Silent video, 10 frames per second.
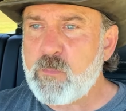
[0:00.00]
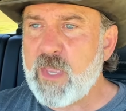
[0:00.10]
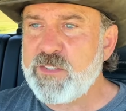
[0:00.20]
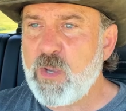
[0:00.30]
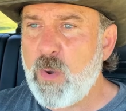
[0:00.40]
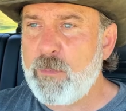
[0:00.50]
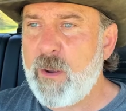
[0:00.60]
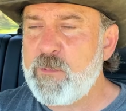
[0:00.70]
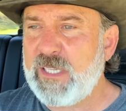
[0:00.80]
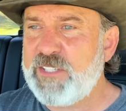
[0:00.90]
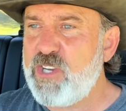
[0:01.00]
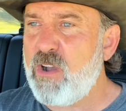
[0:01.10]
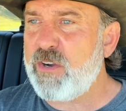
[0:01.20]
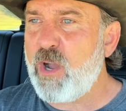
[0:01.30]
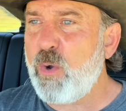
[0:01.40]
So I'm going to have to let
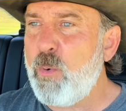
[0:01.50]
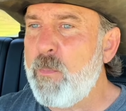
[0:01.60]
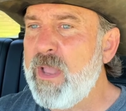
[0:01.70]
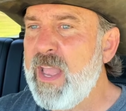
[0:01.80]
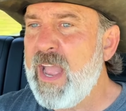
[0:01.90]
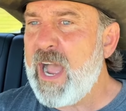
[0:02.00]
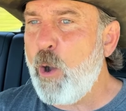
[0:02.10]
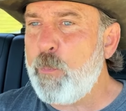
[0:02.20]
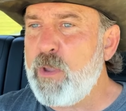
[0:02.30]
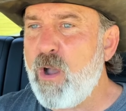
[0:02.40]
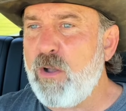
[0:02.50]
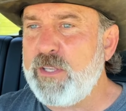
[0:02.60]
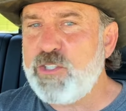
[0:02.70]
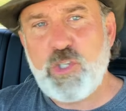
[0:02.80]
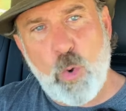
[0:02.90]
y'all go. Hope y'all
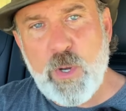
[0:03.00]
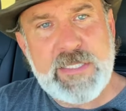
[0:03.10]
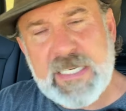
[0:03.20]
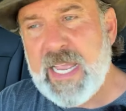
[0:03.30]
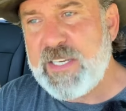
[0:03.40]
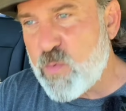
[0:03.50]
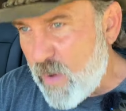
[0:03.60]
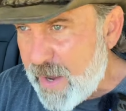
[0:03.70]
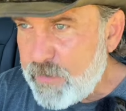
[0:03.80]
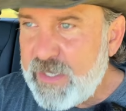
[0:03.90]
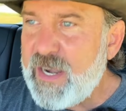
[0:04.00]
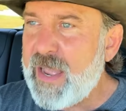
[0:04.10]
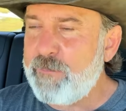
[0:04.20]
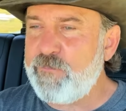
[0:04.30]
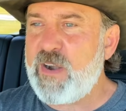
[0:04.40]
enjoyed today's rambling.
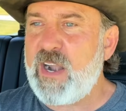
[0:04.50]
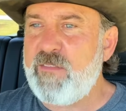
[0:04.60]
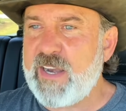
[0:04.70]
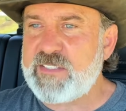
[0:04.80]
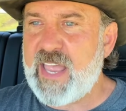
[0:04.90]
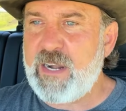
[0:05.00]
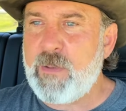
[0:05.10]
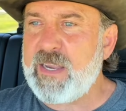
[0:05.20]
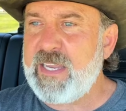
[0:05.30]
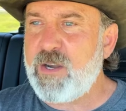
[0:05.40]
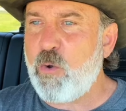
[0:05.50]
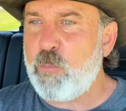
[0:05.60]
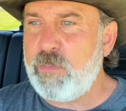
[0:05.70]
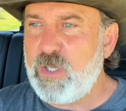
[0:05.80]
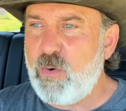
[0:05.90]
I'm very, very excited about getting
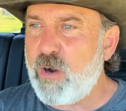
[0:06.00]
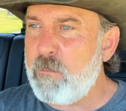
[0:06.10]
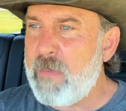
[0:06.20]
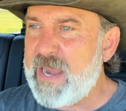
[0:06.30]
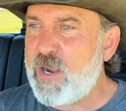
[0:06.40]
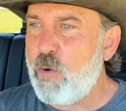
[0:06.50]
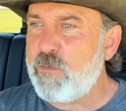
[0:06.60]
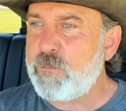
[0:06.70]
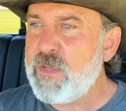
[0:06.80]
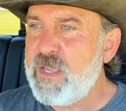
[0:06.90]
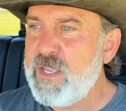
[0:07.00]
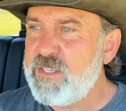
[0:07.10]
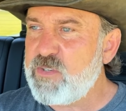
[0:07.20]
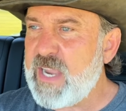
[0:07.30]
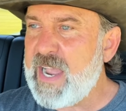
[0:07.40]
old Blue her makeover.
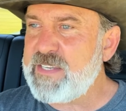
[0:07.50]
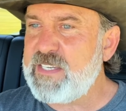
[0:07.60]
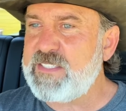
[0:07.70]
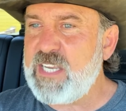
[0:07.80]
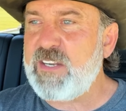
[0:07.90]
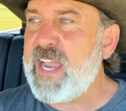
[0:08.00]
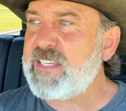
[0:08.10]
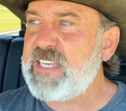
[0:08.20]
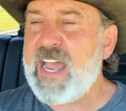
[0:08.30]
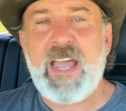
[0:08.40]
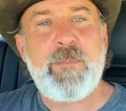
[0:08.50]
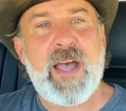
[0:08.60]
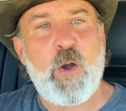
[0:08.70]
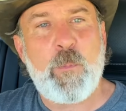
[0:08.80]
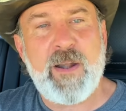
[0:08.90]
So guys, until next time, I
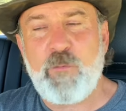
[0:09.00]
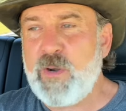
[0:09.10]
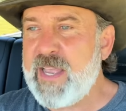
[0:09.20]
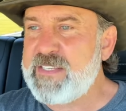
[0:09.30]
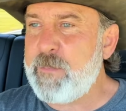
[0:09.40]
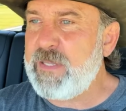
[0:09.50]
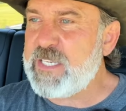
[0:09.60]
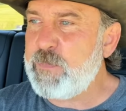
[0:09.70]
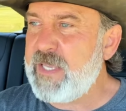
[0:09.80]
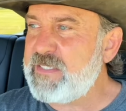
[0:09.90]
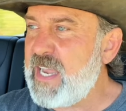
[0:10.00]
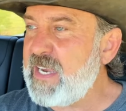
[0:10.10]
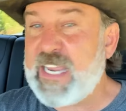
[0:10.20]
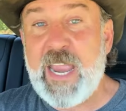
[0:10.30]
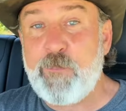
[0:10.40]
hope everyone has a blessed, blessed day.
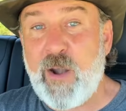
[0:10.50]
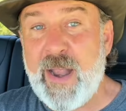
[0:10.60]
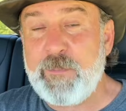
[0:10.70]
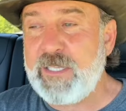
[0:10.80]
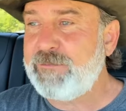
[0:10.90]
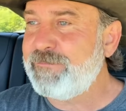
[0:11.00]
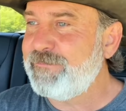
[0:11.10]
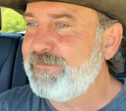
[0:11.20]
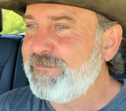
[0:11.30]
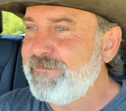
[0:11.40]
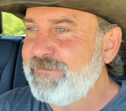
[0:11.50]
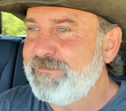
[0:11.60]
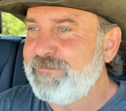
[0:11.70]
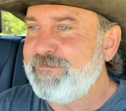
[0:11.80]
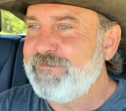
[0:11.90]
Keep rambling.
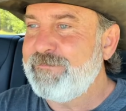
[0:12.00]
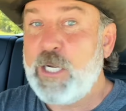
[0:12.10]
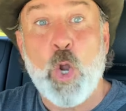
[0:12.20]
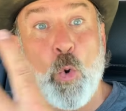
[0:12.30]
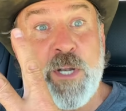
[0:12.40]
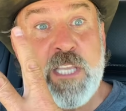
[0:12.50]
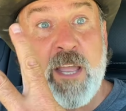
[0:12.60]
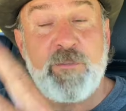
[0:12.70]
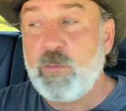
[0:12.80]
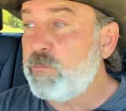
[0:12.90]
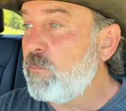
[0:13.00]
Go Ridge Life.